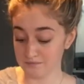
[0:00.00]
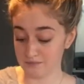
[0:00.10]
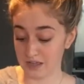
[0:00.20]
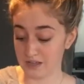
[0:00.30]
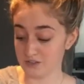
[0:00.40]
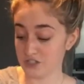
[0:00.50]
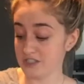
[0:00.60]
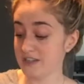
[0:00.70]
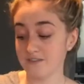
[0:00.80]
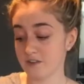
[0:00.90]
And she
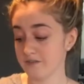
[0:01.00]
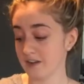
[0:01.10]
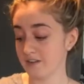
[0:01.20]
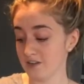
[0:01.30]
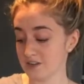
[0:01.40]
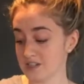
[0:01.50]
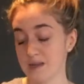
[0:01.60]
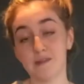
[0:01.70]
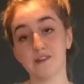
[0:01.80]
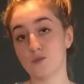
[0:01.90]
did for a very long
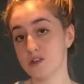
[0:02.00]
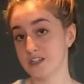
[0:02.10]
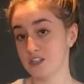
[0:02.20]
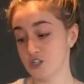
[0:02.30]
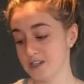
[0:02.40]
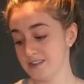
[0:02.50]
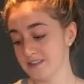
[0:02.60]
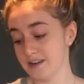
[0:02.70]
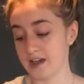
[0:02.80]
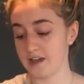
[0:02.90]
time, and then one day she didn't,
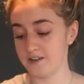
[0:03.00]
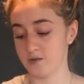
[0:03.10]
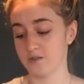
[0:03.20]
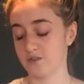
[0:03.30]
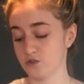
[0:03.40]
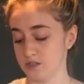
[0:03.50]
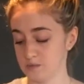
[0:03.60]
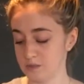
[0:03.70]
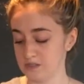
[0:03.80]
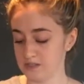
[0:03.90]
and I had no other choice
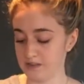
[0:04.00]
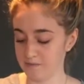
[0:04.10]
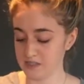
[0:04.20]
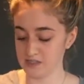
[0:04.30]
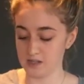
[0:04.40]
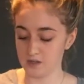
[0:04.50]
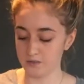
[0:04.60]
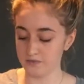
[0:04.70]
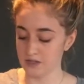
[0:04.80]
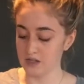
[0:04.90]
but to save myself.
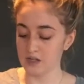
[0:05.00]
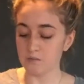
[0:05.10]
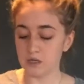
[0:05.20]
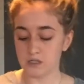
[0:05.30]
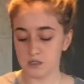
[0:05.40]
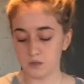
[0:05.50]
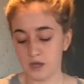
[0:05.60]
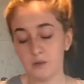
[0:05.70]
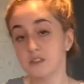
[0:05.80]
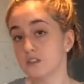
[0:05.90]
And so
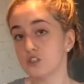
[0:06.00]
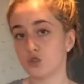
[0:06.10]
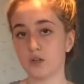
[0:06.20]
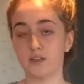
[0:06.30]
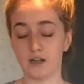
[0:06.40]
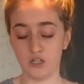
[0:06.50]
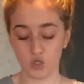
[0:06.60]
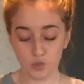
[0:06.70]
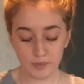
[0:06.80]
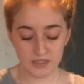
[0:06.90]
that was the story that I
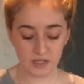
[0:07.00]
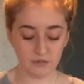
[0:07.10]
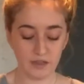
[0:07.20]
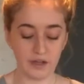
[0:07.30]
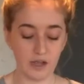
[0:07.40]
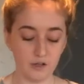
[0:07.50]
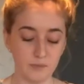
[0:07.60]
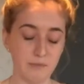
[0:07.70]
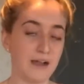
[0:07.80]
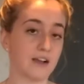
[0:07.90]
told myself that held me
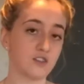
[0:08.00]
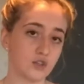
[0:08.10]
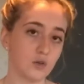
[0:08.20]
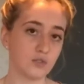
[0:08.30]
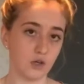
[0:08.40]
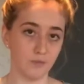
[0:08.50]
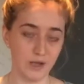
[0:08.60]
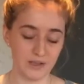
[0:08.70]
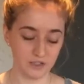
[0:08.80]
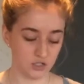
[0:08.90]
back so, so
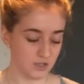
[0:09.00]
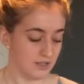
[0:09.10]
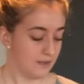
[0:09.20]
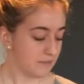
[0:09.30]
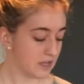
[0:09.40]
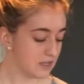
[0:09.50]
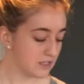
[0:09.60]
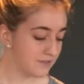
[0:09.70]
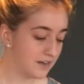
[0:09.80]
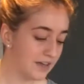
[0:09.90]
much. And
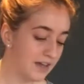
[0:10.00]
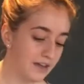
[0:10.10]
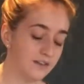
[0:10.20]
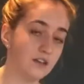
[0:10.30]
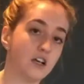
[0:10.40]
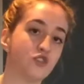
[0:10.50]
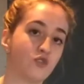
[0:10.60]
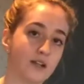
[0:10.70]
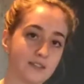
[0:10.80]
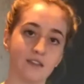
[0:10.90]
if I hadn't
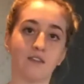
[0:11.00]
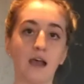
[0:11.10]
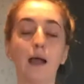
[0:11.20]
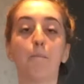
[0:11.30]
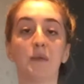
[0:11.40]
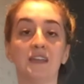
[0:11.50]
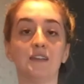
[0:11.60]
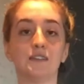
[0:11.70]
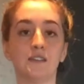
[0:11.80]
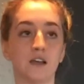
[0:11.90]
addressed that
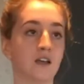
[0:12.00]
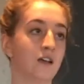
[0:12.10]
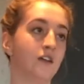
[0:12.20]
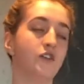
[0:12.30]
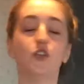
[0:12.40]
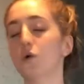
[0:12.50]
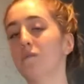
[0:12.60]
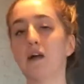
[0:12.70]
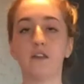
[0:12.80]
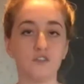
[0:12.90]
piece, no
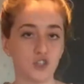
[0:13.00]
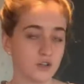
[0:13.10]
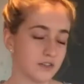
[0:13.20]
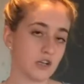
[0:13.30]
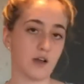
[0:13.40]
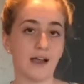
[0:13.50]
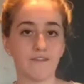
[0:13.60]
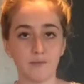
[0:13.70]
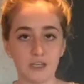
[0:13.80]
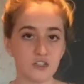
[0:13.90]
amount of journaling or
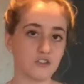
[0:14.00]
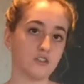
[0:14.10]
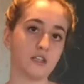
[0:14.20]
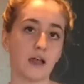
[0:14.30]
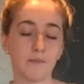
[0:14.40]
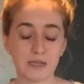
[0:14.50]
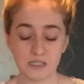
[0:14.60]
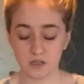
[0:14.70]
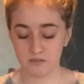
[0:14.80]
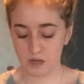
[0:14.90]
affirmations or telling
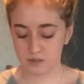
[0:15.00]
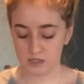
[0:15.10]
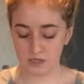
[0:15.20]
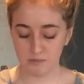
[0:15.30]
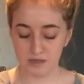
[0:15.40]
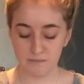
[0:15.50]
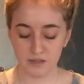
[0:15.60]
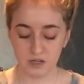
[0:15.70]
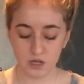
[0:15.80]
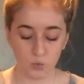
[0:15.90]
myself that I was going to be a
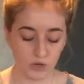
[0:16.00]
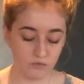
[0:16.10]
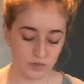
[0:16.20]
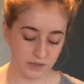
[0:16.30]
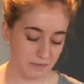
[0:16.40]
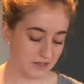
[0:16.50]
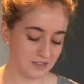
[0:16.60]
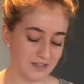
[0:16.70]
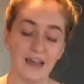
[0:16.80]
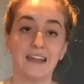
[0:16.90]
millionaire would have really
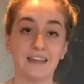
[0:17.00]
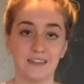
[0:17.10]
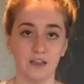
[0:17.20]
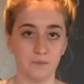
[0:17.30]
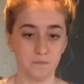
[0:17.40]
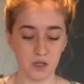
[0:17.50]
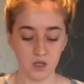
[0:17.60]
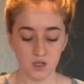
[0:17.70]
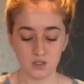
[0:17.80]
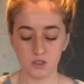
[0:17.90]
meant anything.
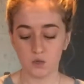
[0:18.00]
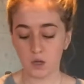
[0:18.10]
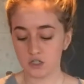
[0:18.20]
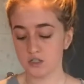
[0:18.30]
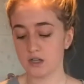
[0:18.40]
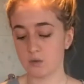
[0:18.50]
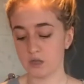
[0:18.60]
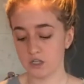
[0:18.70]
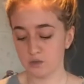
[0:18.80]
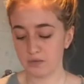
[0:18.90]
So the question that I
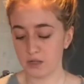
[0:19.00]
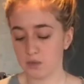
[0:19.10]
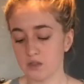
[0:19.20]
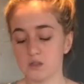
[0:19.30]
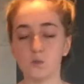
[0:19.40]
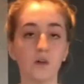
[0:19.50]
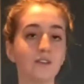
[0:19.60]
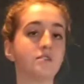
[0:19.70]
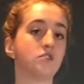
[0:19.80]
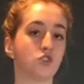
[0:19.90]
want you to play with is, what
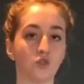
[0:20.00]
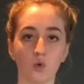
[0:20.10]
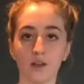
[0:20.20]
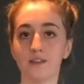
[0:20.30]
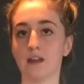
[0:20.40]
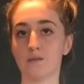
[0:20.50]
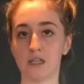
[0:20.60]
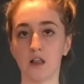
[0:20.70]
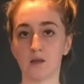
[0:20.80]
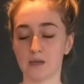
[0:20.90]
is the story that I'm
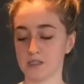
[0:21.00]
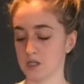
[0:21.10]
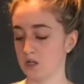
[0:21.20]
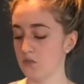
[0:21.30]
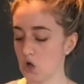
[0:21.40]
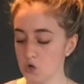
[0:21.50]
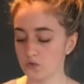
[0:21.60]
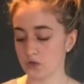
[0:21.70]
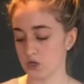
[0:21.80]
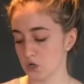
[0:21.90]
telling myself
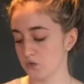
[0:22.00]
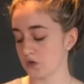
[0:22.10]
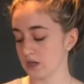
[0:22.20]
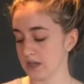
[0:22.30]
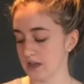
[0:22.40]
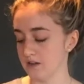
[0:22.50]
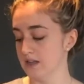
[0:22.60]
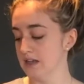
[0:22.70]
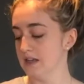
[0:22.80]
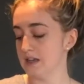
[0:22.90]
over and over again?
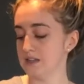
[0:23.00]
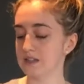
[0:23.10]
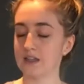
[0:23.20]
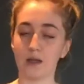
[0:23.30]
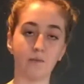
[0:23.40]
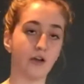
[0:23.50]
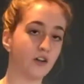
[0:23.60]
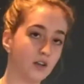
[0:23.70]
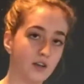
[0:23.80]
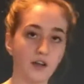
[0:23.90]
Is it that I'm not
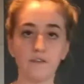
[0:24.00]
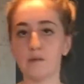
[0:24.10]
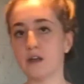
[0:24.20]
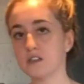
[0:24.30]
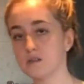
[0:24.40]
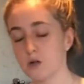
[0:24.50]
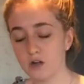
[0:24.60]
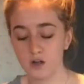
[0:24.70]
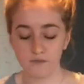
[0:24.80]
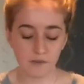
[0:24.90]
good enough, I'm not smart
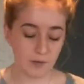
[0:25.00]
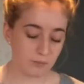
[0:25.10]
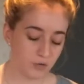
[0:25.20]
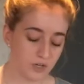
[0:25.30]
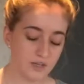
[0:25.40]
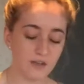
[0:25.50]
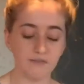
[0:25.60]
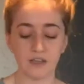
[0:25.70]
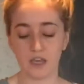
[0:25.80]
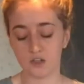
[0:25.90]
enough, I'm not pretty enough,
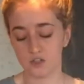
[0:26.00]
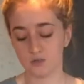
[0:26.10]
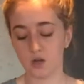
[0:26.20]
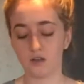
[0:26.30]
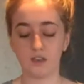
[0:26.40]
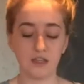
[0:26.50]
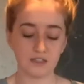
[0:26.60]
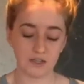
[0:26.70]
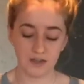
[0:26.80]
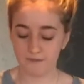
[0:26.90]
I can't do hard things,
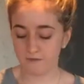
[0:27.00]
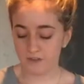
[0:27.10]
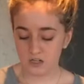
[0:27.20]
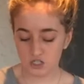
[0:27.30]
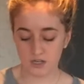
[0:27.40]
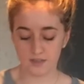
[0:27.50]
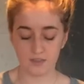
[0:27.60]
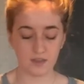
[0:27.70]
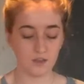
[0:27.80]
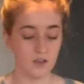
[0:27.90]
I never finish
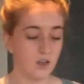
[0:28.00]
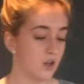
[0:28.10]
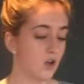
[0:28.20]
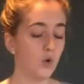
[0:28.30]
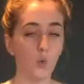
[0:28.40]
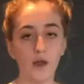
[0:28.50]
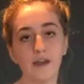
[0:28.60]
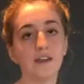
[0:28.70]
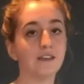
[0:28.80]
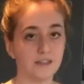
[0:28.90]
anything? What
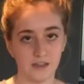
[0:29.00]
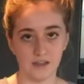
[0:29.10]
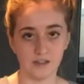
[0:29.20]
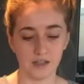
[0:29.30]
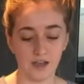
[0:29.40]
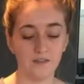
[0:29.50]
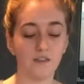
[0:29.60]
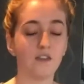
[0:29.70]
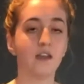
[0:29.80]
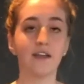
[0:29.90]
is it? And then
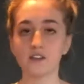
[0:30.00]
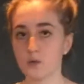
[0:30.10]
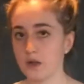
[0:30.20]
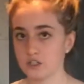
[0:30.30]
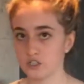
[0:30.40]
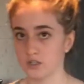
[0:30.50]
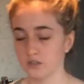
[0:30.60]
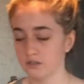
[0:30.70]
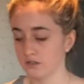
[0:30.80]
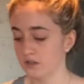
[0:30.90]
the next
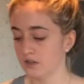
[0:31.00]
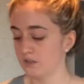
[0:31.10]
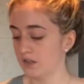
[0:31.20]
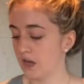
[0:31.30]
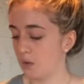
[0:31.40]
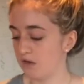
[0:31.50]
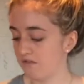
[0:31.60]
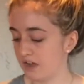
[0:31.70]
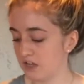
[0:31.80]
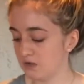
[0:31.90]
question that I would
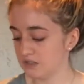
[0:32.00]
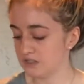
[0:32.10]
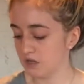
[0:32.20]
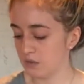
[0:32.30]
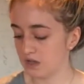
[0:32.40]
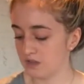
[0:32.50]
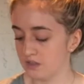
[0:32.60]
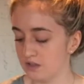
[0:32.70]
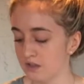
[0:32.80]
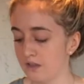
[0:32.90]
invite you to sit with
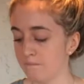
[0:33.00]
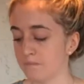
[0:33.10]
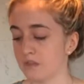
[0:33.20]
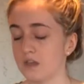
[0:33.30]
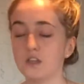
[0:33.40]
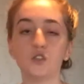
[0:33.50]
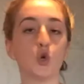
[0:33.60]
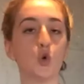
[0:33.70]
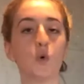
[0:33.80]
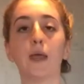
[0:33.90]
is,
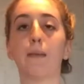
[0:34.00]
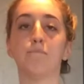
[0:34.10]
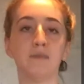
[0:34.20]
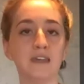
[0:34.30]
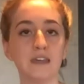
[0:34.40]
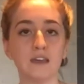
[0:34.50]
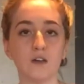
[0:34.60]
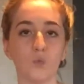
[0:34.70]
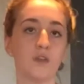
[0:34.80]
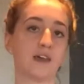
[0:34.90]
who would I be
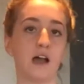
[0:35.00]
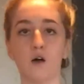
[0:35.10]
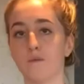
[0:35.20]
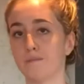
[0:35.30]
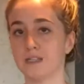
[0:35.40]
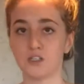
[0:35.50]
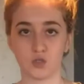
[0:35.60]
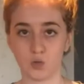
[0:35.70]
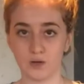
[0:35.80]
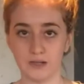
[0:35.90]
without my
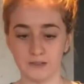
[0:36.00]
story?